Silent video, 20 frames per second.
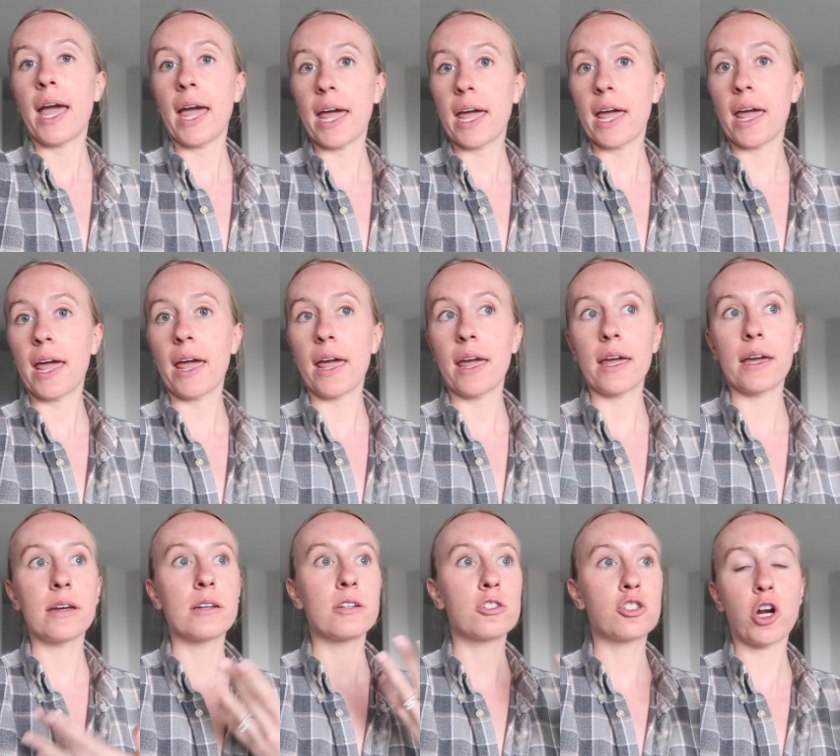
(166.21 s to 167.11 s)

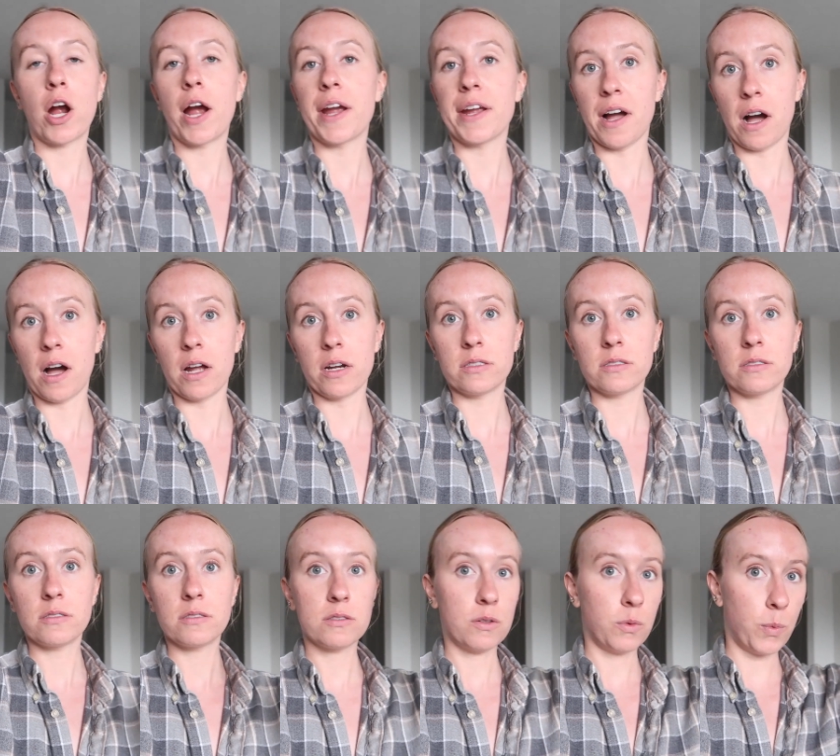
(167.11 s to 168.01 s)
a try on
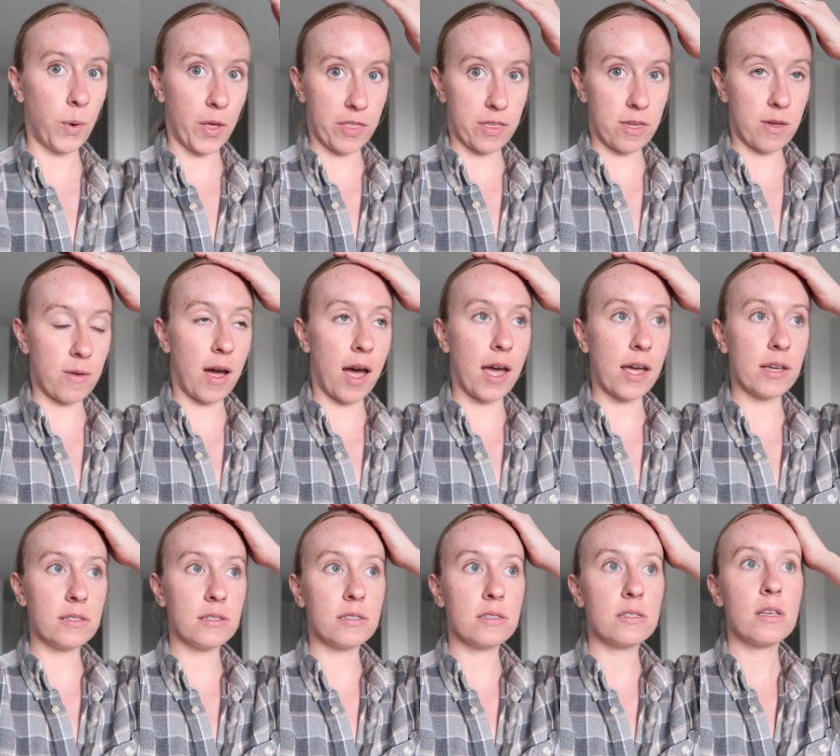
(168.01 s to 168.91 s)
with you
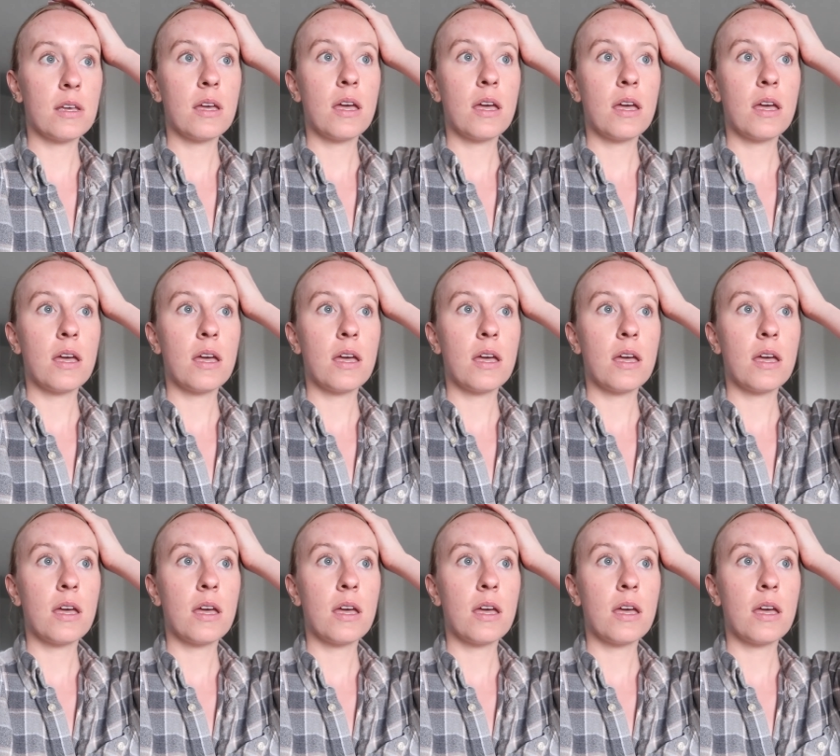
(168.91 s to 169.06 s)
guys